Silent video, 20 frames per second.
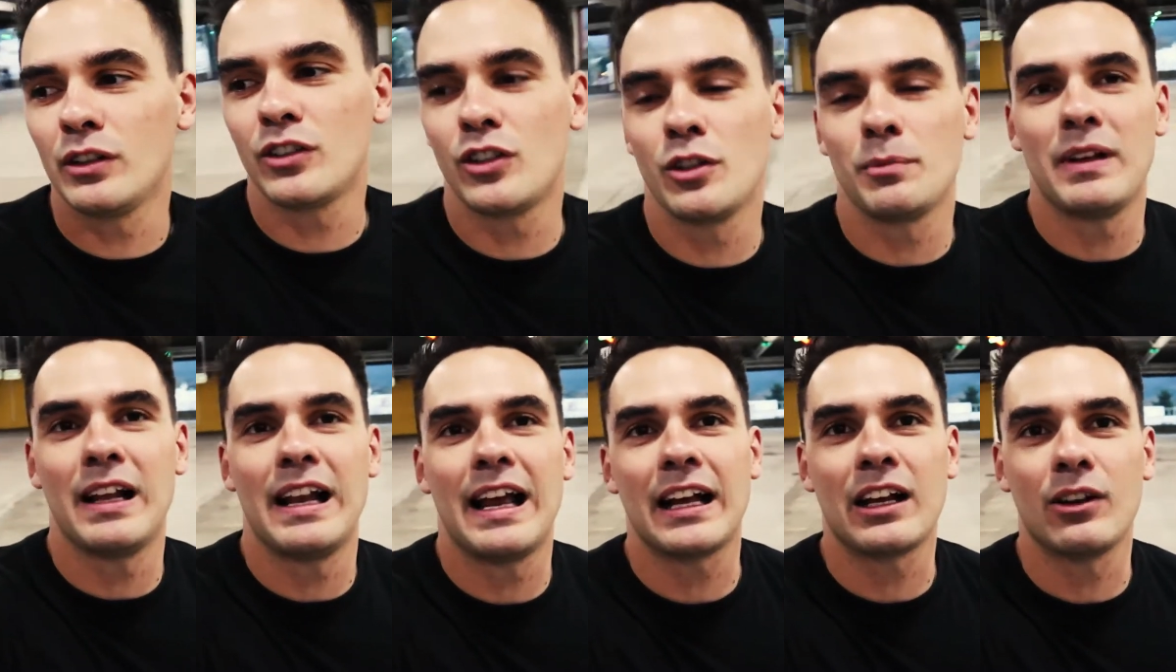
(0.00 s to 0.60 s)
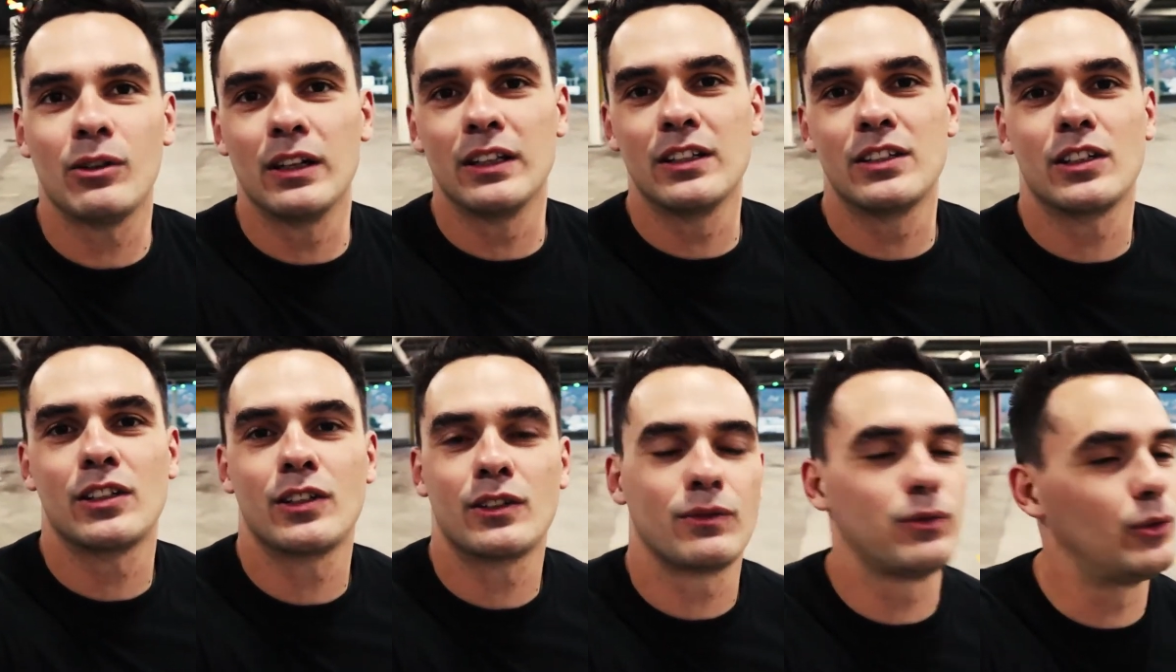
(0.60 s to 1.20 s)
It should be a lack of one
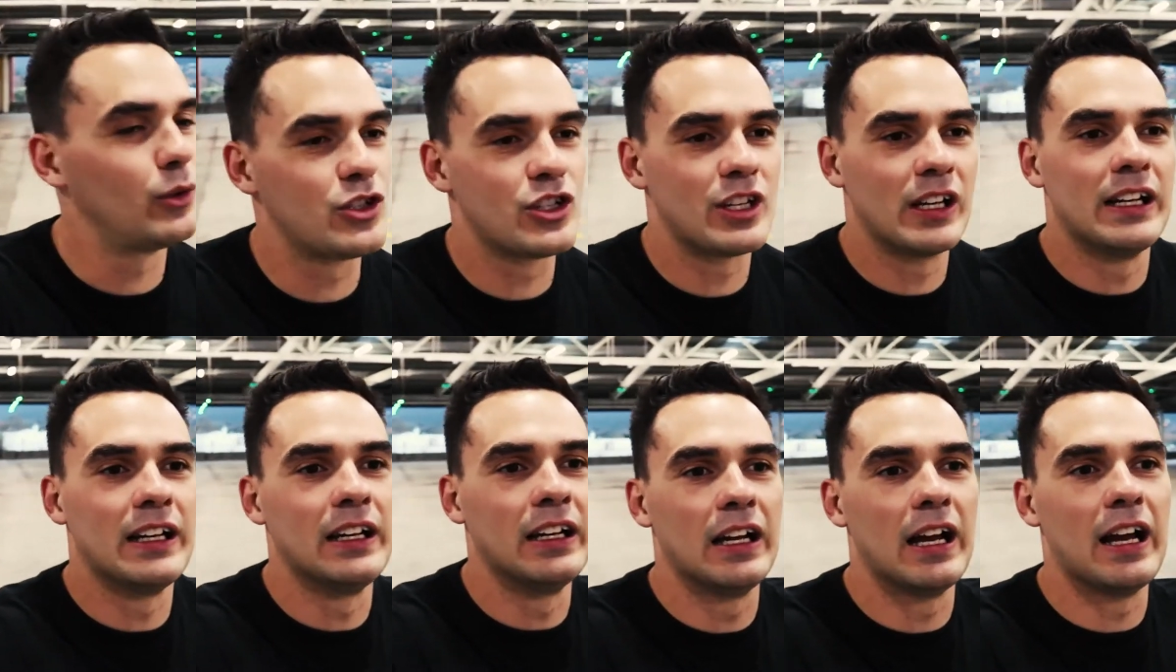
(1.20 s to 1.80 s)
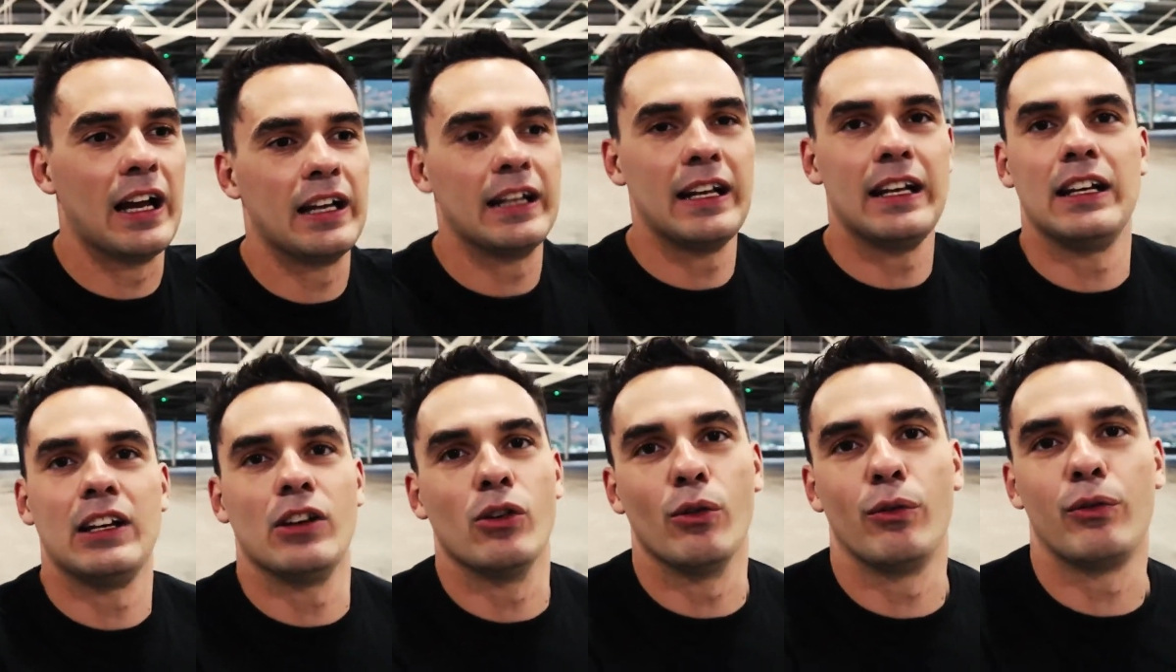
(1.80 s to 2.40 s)
just for chilling and
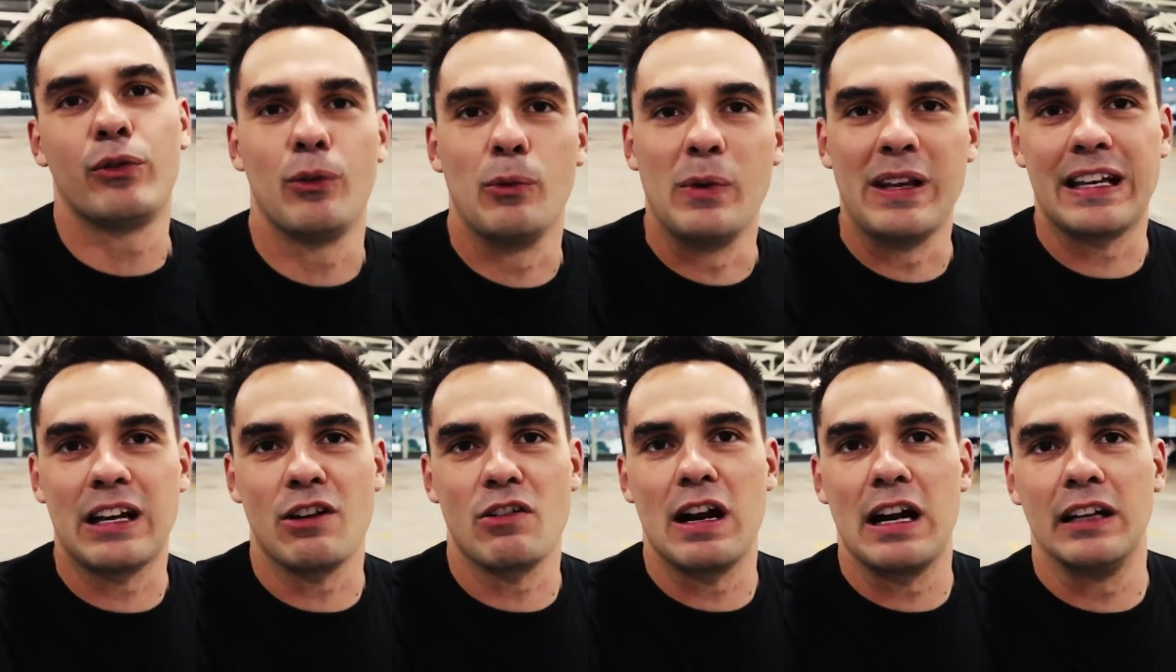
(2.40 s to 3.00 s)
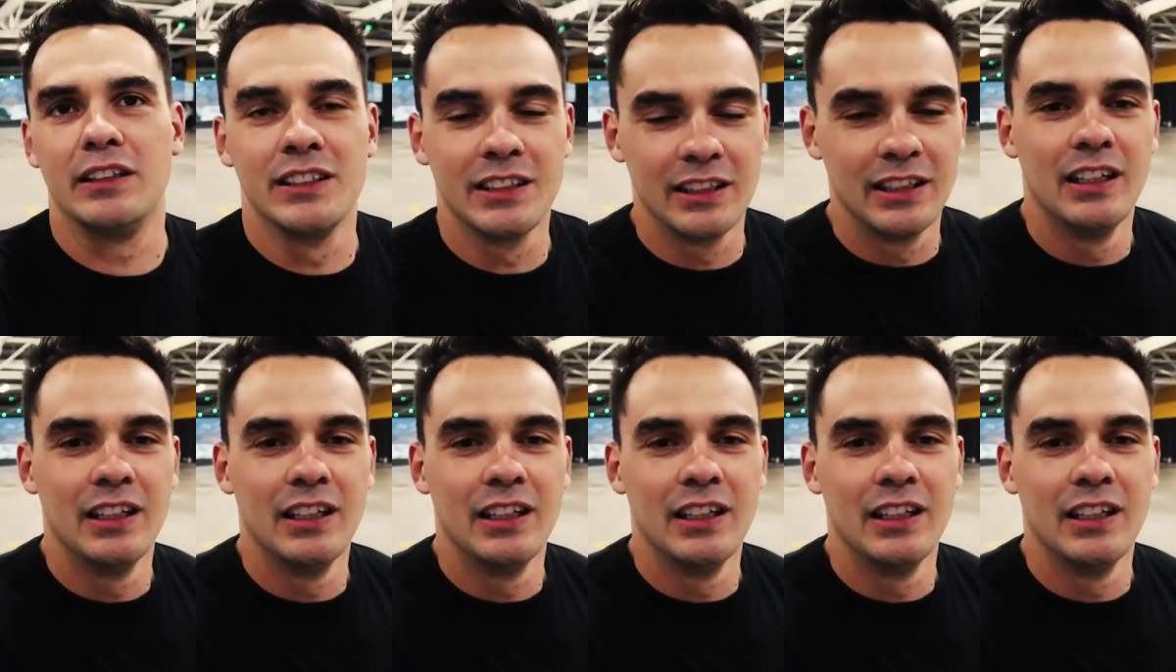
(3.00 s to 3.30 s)
ending off the weekend right.